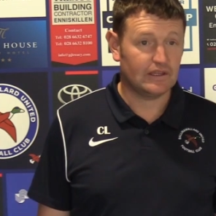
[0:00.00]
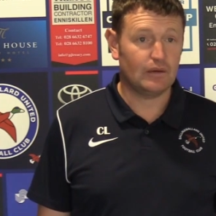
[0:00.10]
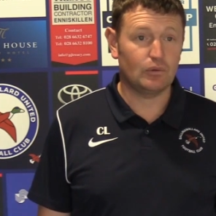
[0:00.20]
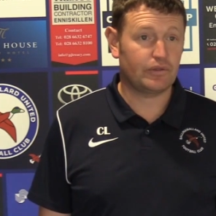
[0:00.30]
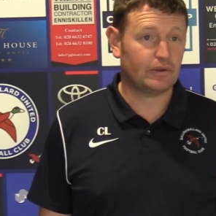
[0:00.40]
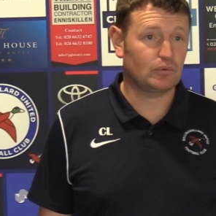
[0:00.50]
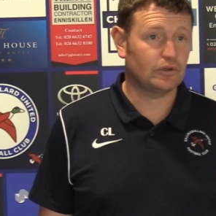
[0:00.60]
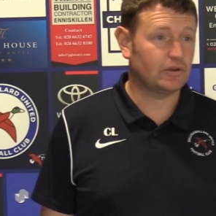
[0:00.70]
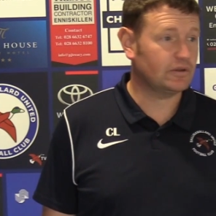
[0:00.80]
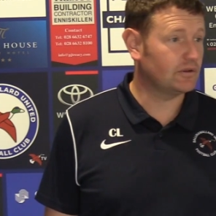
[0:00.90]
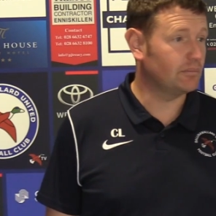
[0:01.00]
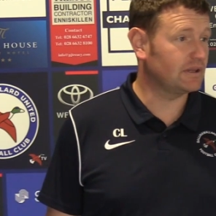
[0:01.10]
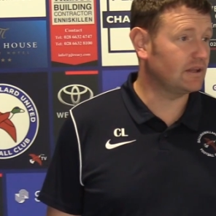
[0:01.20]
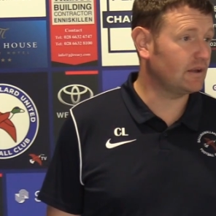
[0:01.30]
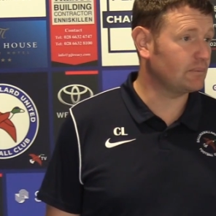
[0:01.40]
Yeah, well, I think we're in the
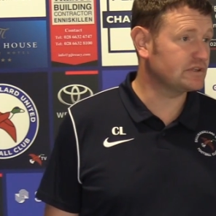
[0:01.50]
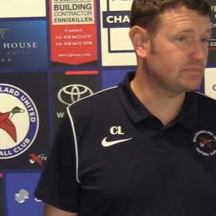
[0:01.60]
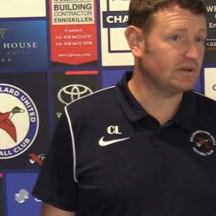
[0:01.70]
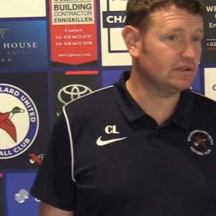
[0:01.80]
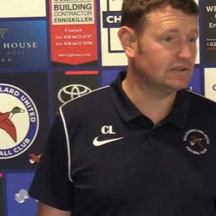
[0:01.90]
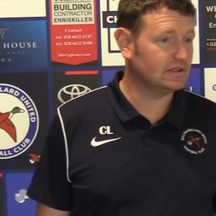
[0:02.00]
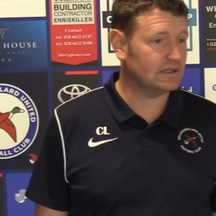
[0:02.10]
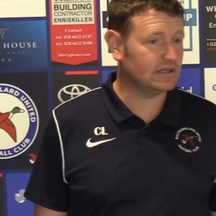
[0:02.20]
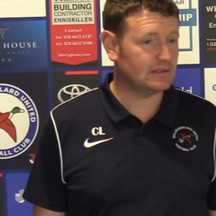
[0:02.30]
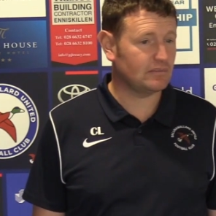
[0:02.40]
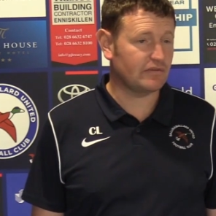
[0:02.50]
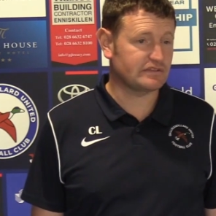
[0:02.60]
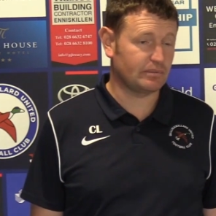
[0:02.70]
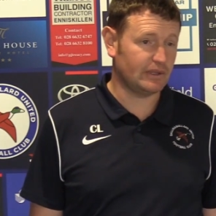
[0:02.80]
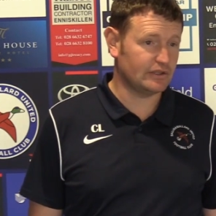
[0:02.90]
middle of that wee spell.
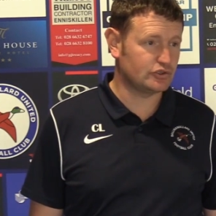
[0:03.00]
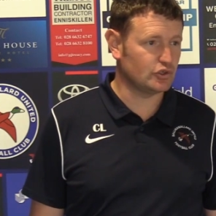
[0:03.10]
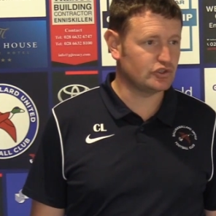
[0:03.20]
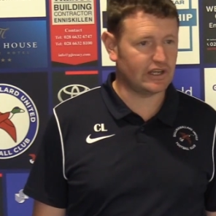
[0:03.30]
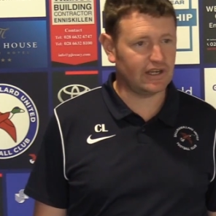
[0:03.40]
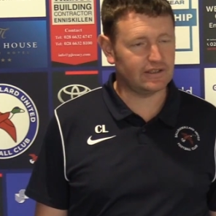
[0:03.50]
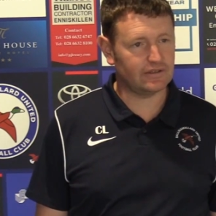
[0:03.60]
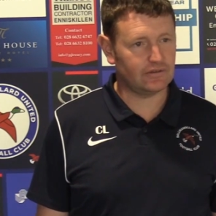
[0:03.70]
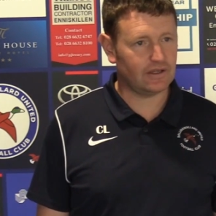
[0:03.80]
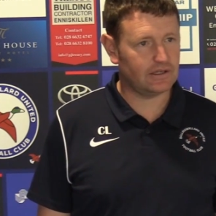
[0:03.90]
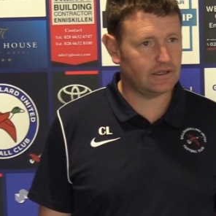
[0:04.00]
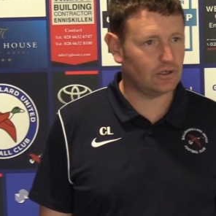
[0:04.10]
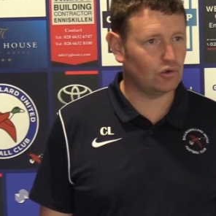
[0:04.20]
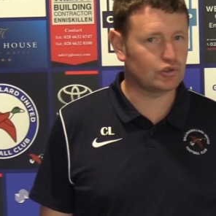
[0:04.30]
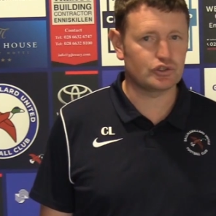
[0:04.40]
Obviously, playing Tuesday night and
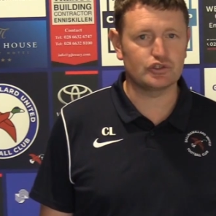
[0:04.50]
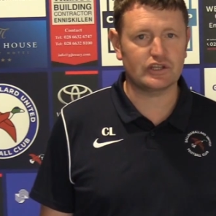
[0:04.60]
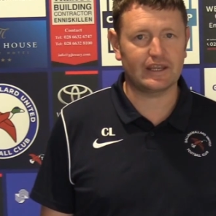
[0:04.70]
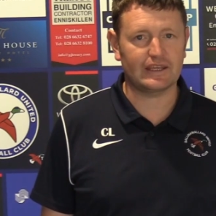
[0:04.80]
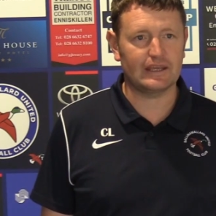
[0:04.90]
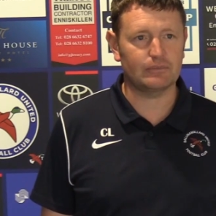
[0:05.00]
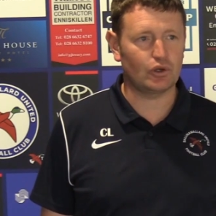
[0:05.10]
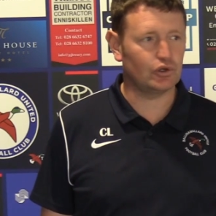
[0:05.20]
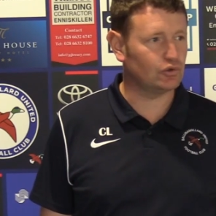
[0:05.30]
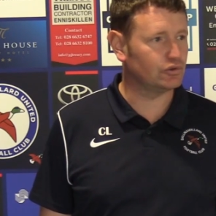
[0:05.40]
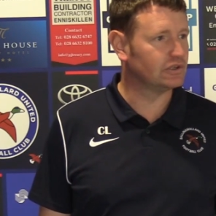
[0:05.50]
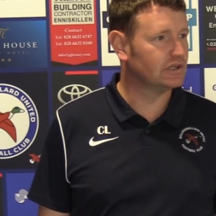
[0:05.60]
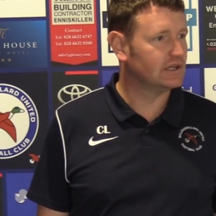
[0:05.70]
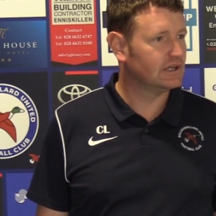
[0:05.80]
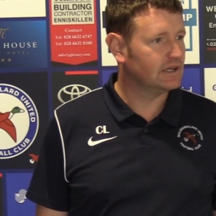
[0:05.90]
another Tuesday night game now
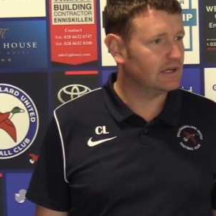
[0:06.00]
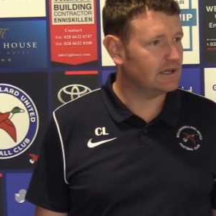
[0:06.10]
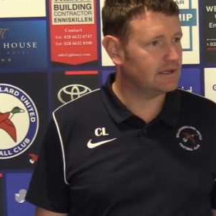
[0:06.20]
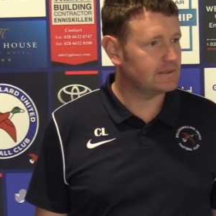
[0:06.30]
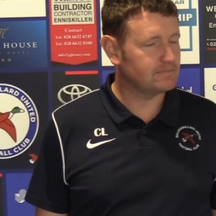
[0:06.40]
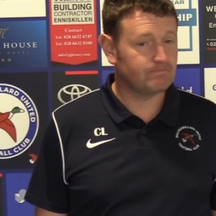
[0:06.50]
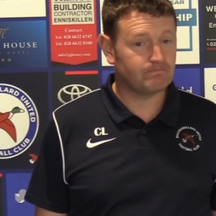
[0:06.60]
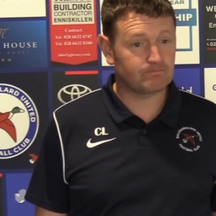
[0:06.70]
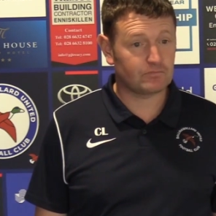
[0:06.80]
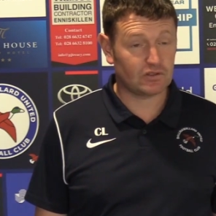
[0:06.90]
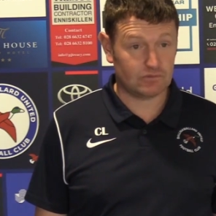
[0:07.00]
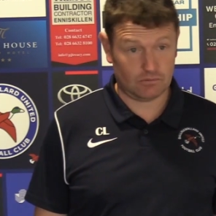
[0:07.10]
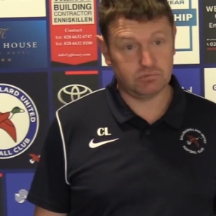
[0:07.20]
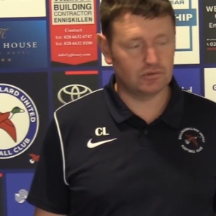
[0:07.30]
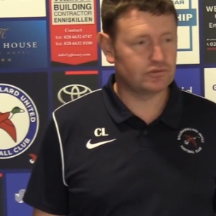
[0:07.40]
on
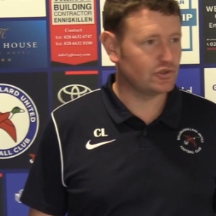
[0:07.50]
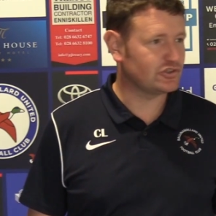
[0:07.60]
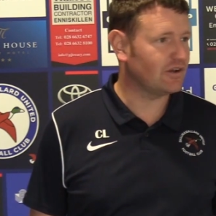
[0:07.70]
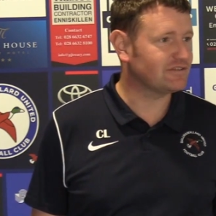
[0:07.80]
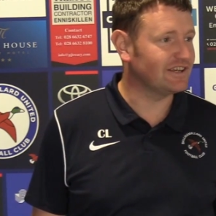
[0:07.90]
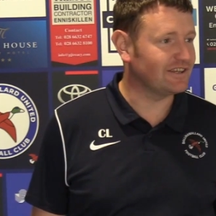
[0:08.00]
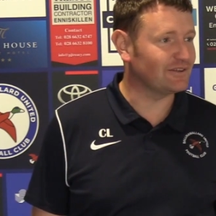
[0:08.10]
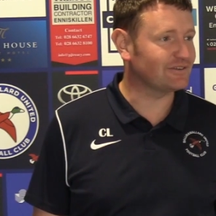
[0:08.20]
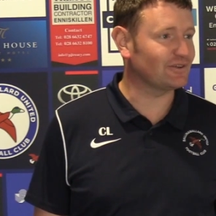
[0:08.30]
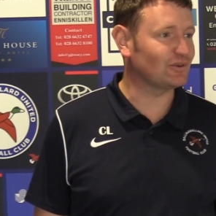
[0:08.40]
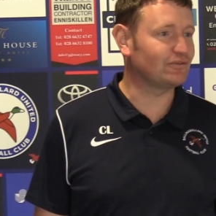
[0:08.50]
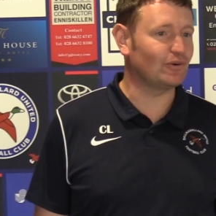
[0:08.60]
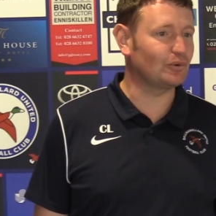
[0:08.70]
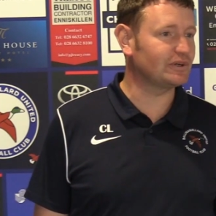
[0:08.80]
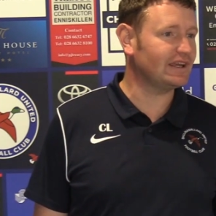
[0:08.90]
Tuesday, obviously, to look
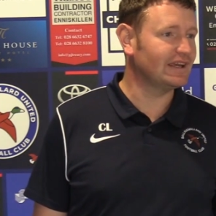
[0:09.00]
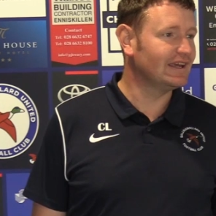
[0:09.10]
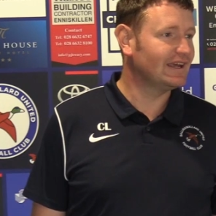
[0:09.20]
forward to.